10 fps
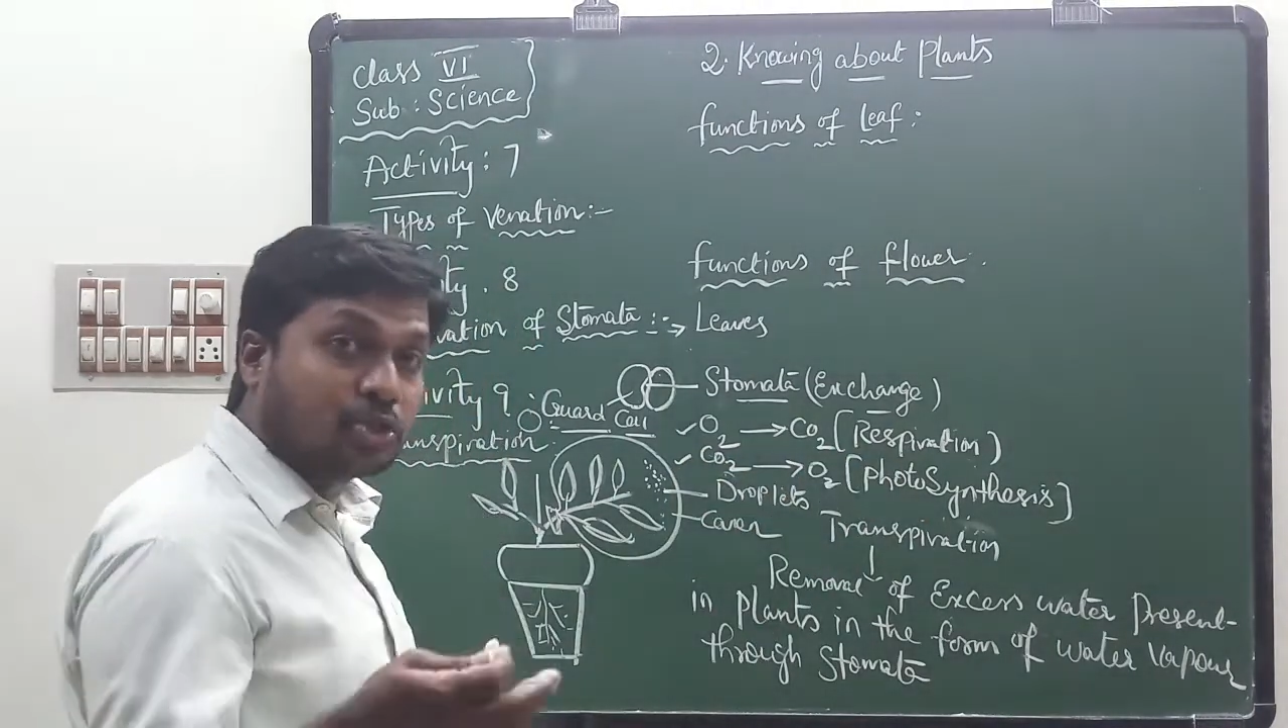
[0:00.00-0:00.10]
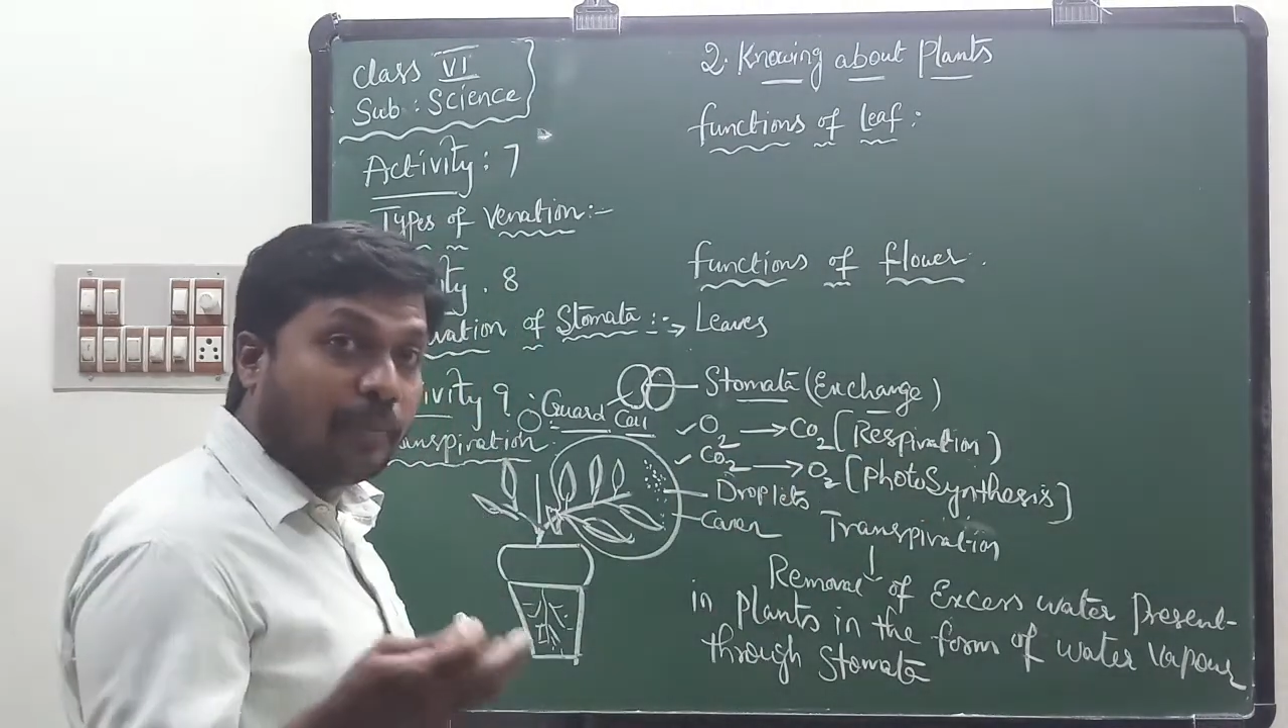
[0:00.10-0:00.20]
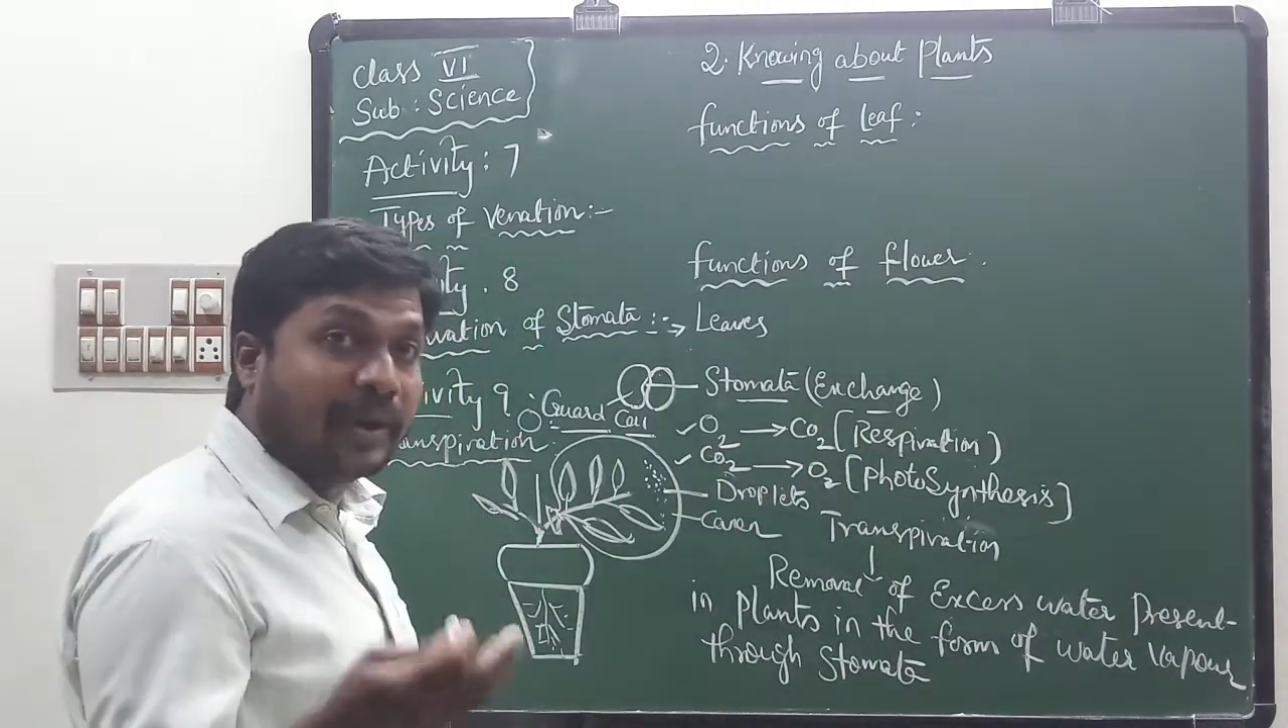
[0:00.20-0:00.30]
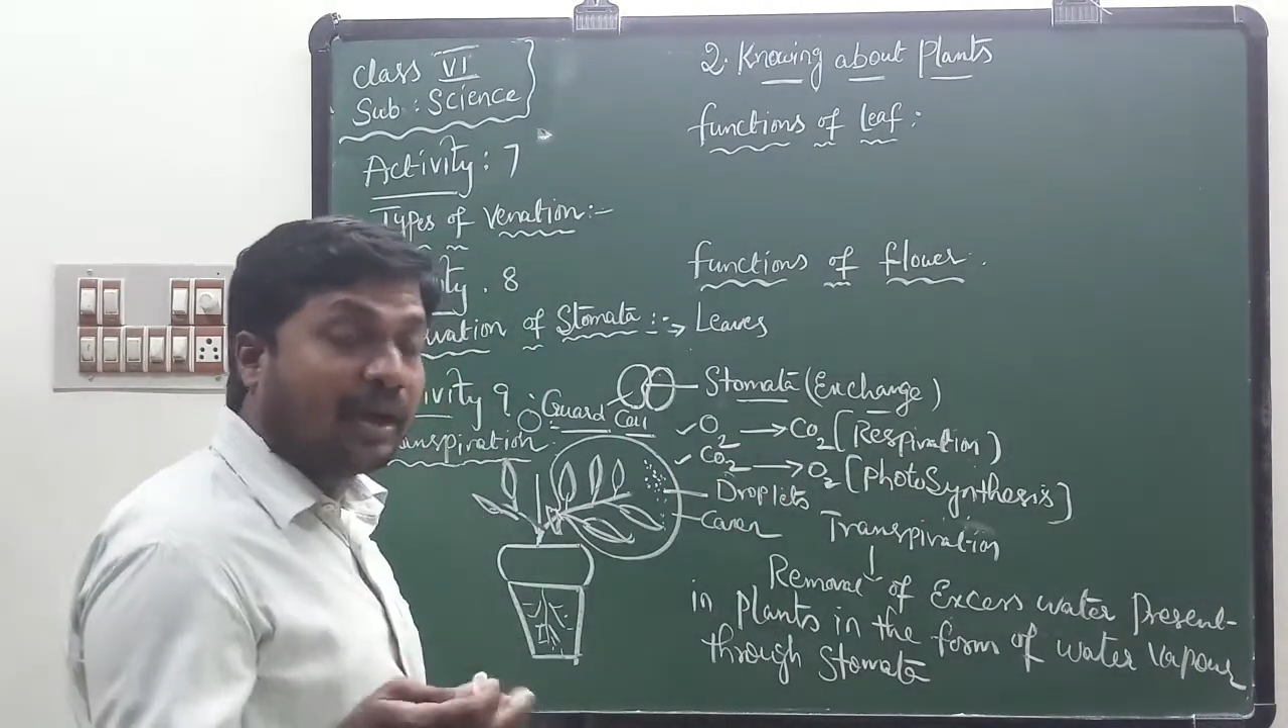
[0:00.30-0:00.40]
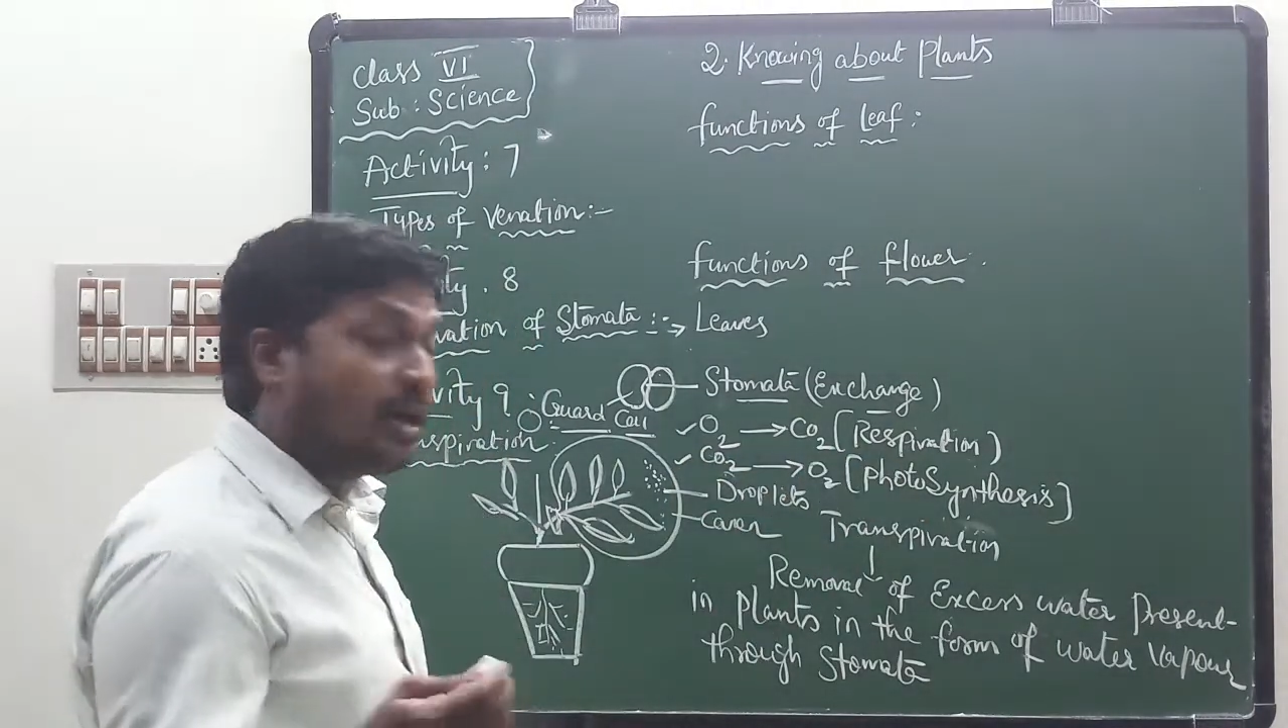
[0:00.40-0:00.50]

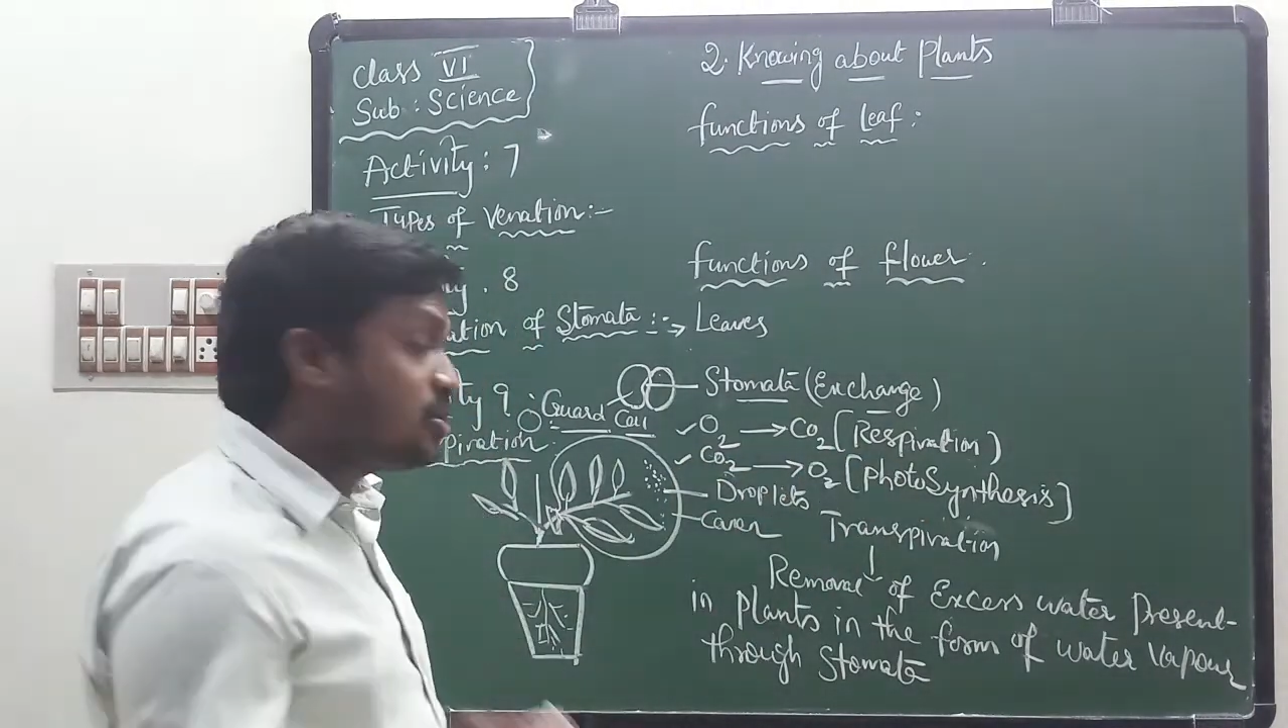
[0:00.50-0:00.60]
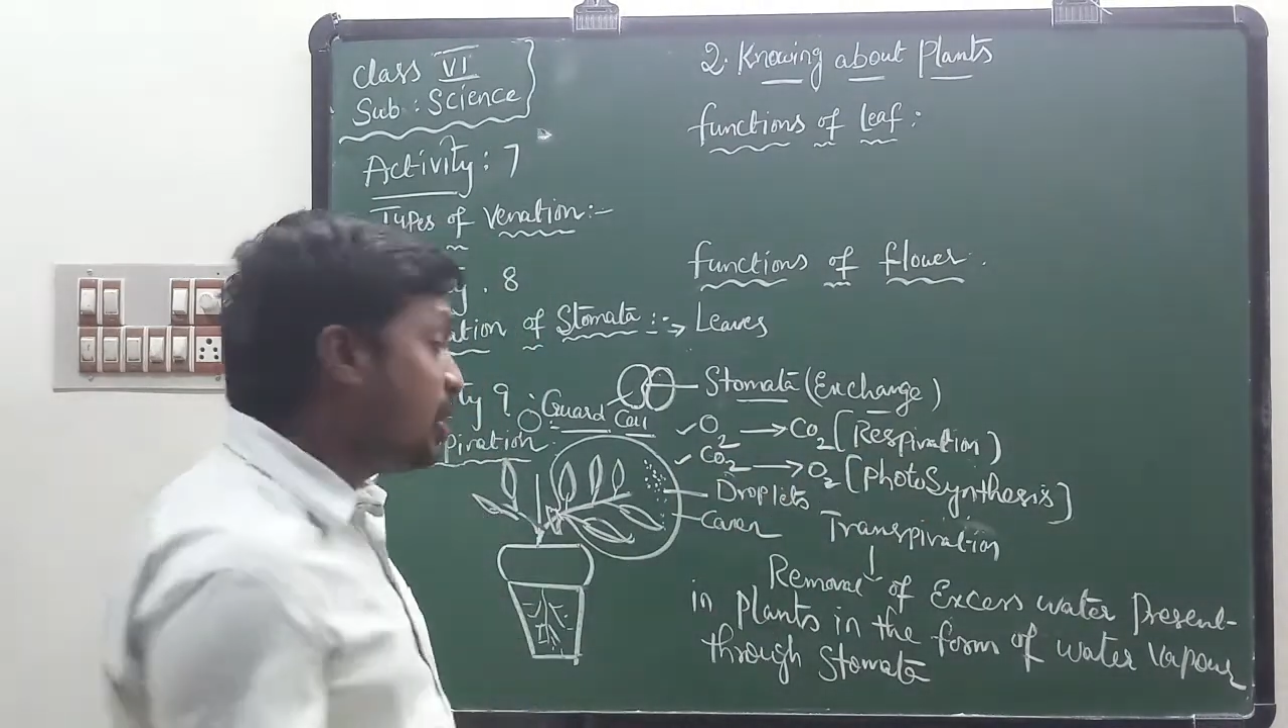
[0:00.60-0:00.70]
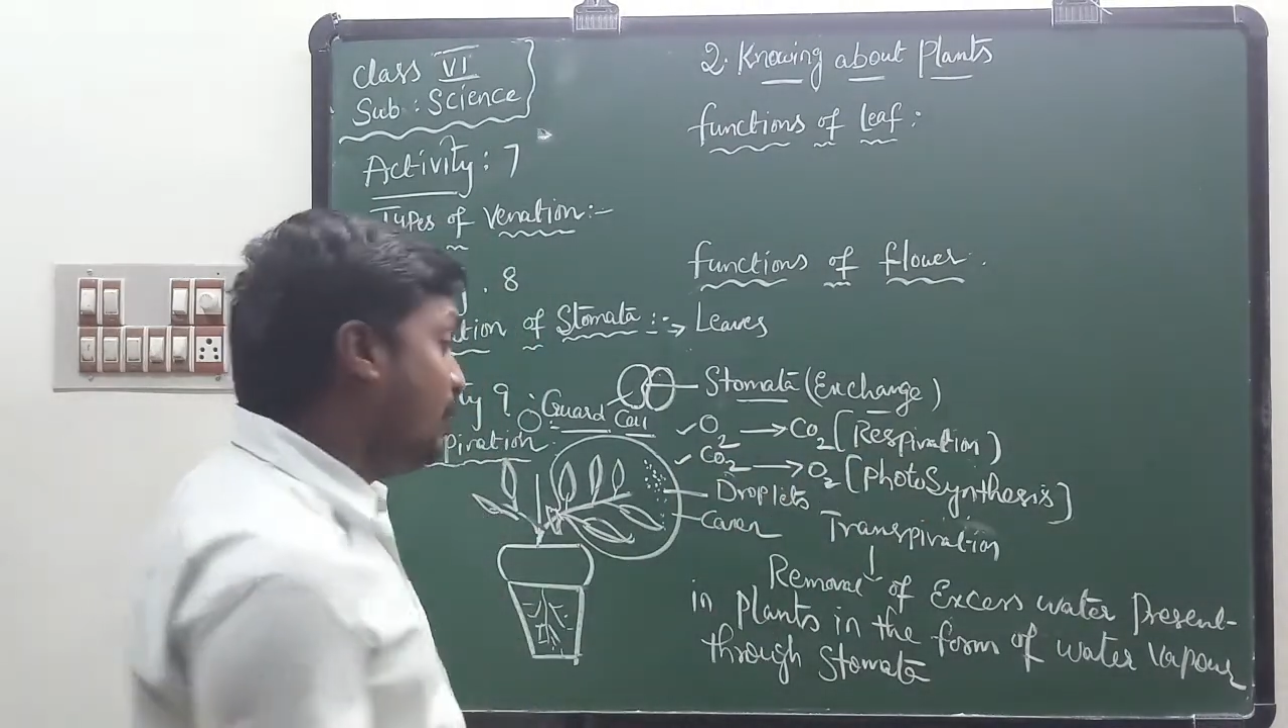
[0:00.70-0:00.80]
stomata also